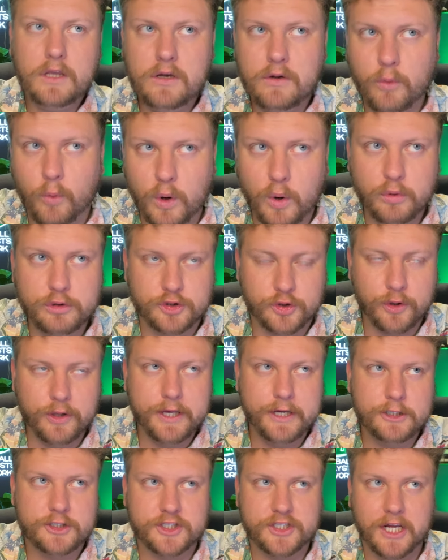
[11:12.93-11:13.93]
What was
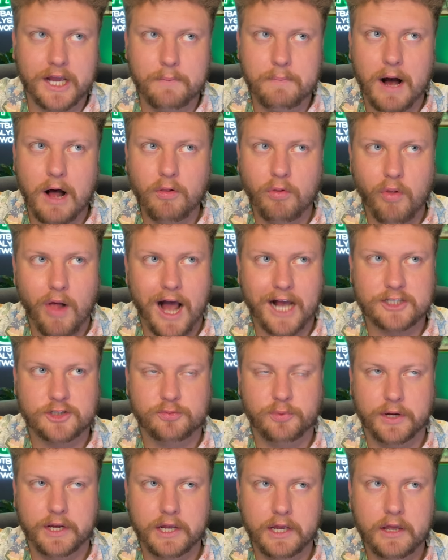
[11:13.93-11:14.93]
really interesting about
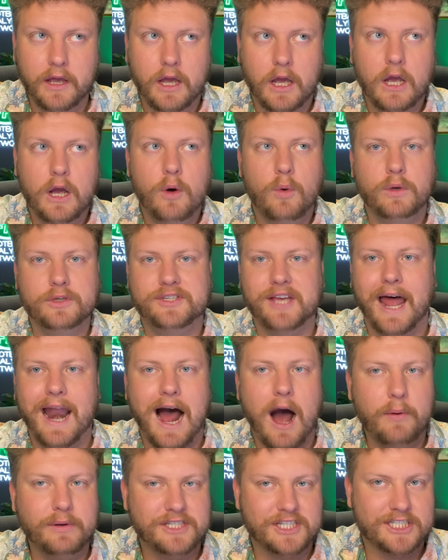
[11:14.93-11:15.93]
last week was that
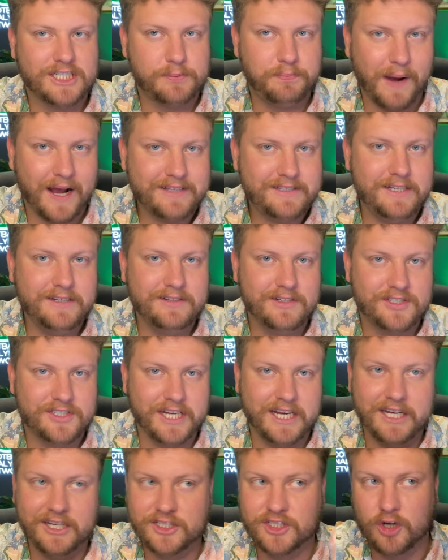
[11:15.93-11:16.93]
I was expecting to
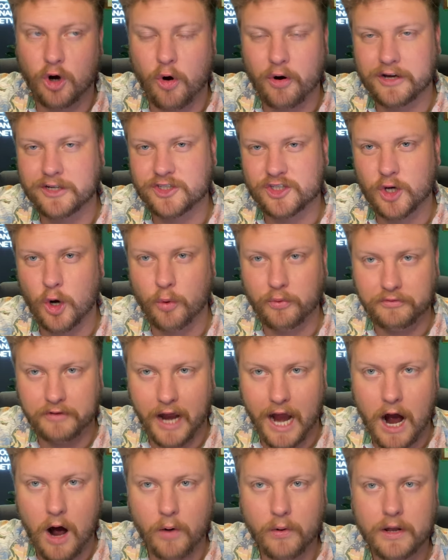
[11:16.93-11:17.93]
see his targets go
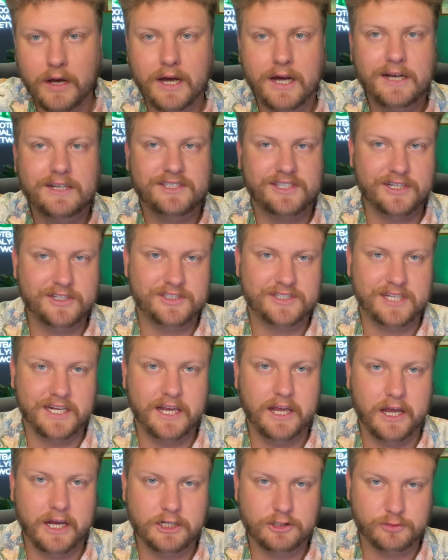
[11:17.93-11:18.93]
down since T.
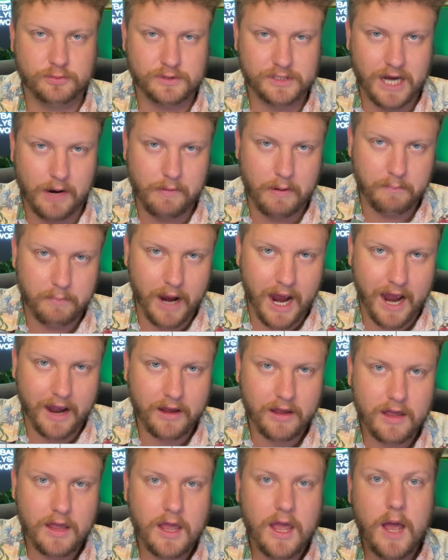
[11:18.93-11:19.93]
Higgins was coming
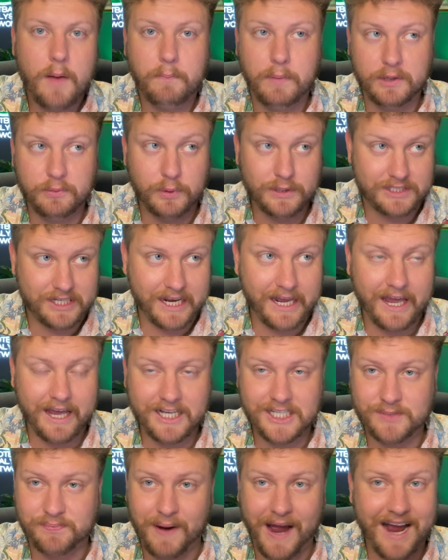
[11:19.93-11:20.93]
back. But with T.
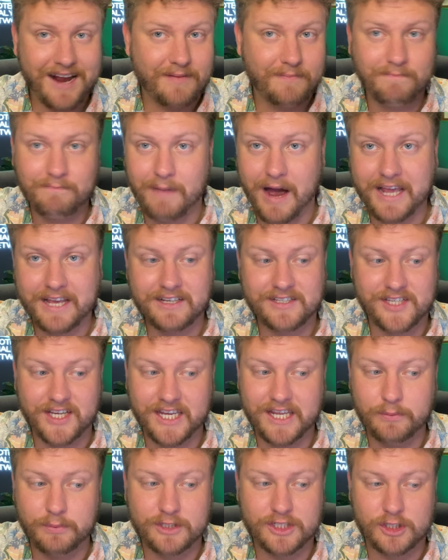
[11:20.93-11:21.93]
Higgins back, Mike
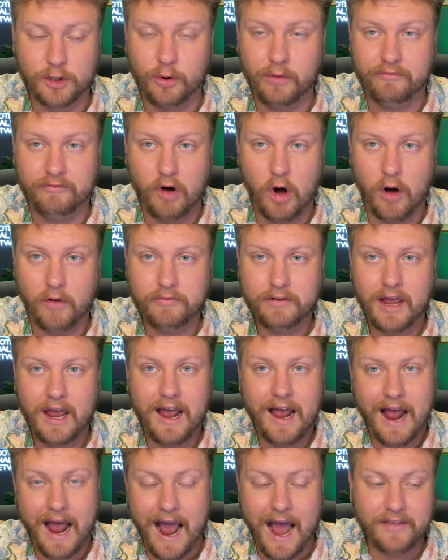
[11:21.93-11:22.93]
Gesicki was still involved.
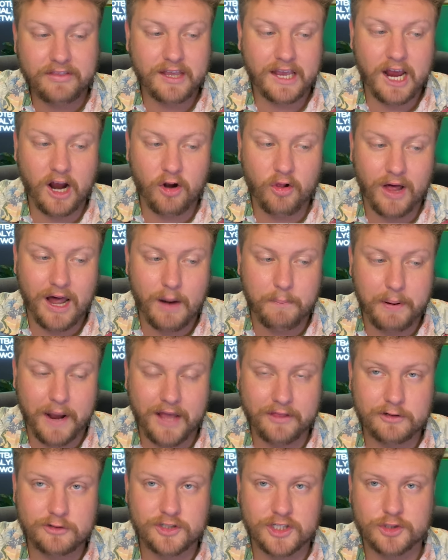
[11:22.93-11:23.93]
At the Carolina
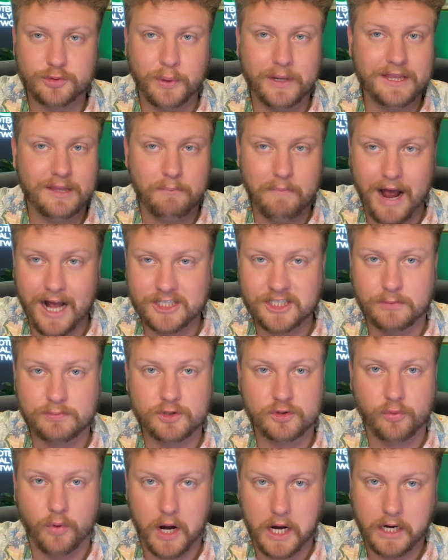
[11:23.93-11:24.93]
Panthers this week, the matchup's
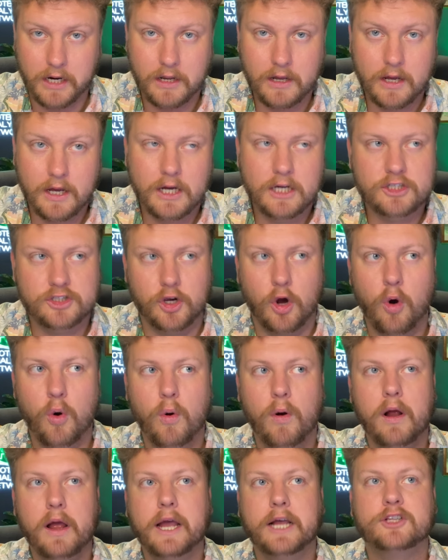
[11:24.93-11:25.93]
great.
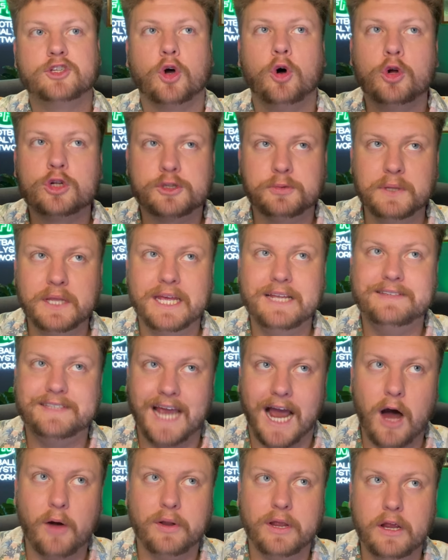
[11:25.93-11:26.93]
So it's ultimately
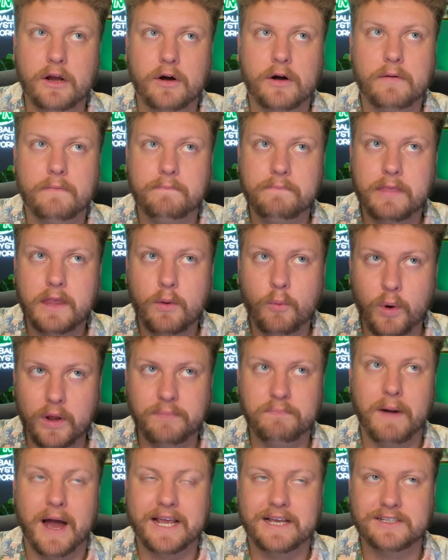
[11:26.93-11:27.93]
down here
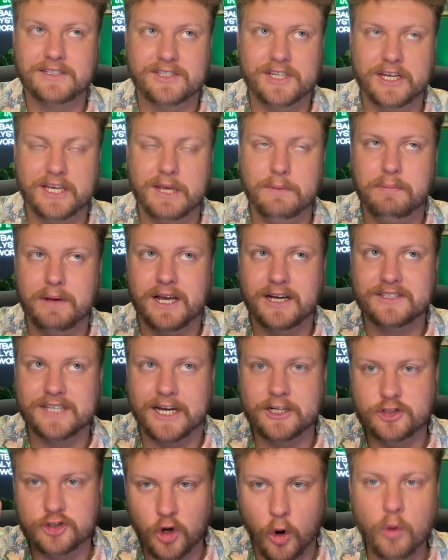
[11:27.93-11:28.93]
with Mike Gesicki because
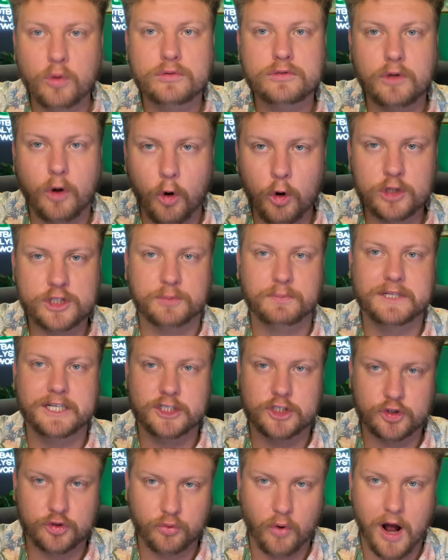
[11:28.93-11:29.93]
I don't ultimately
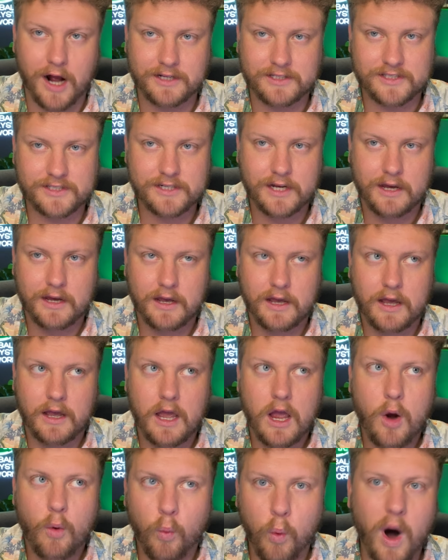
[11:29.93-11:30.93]
trust
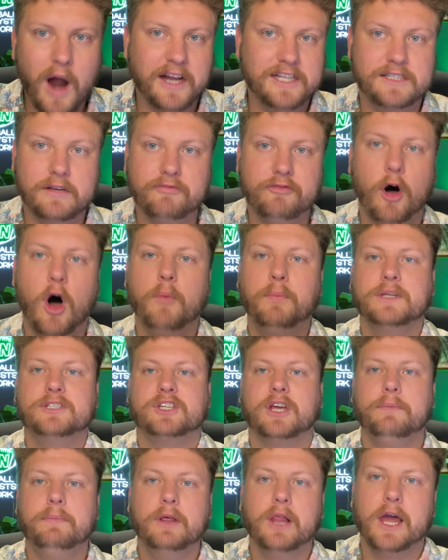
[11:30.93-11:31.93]
what his involvement's
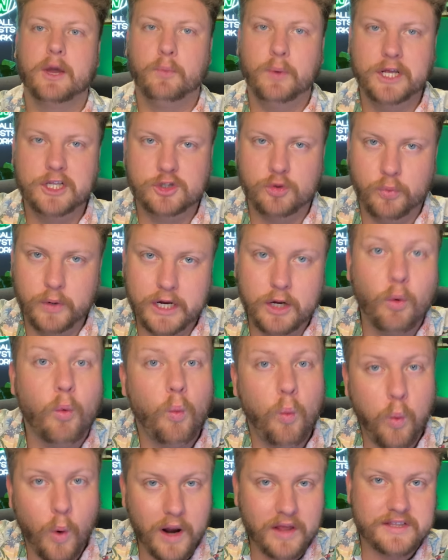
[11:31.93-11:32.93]
going to be like week to week
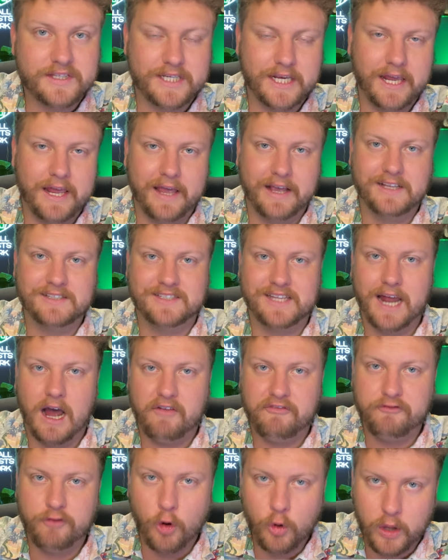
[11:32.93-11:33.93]
with T. Higgins now
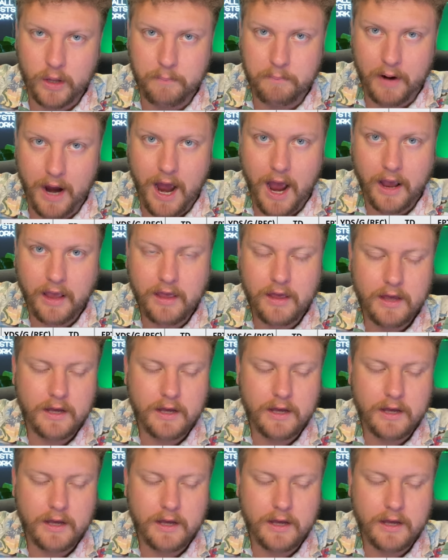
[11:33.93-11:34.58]
fully back.